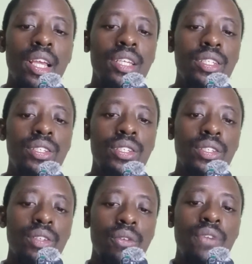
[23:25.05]

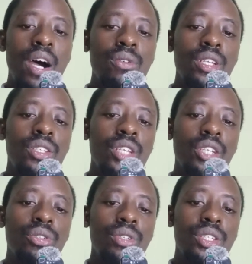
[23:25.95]
is found in
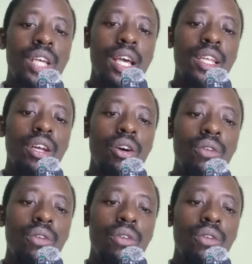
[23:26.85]
Section 10